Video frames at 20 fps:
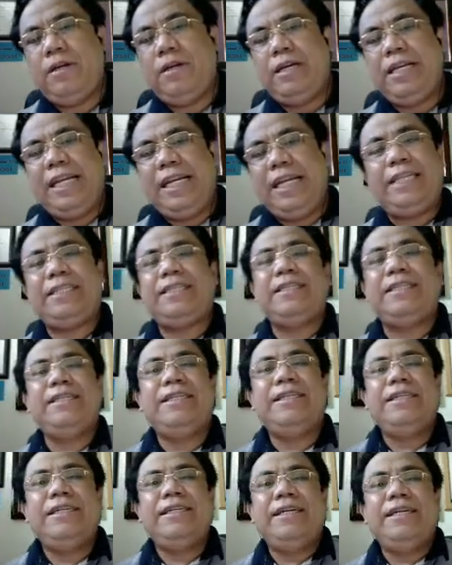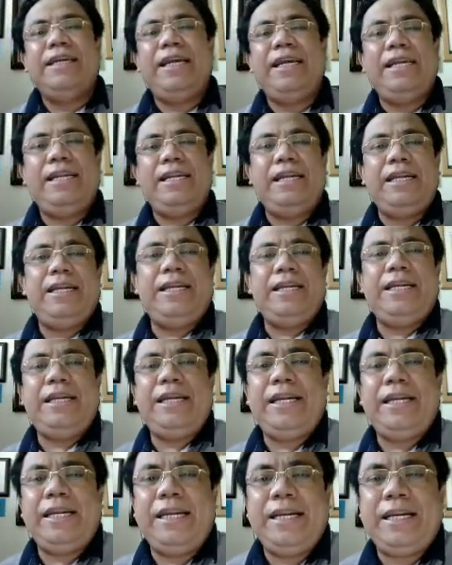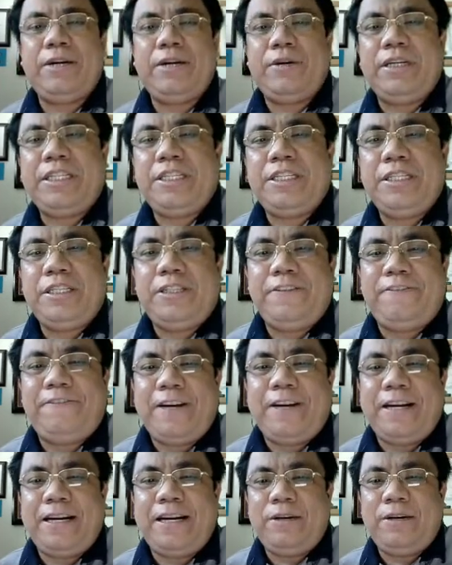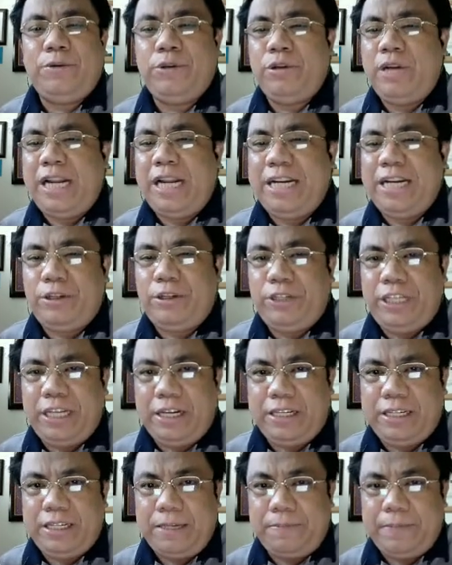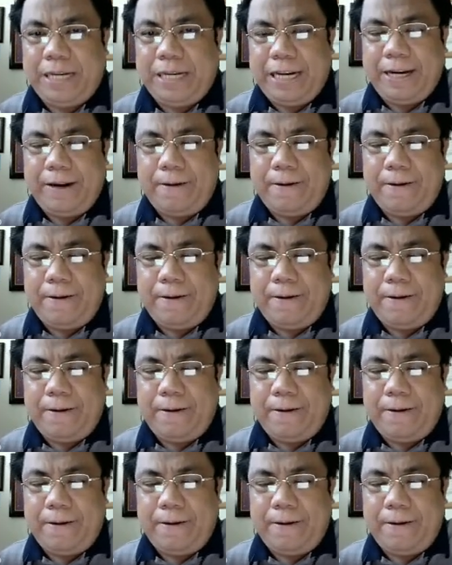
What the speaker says: Yes. Any questions so far? Would you like to share something?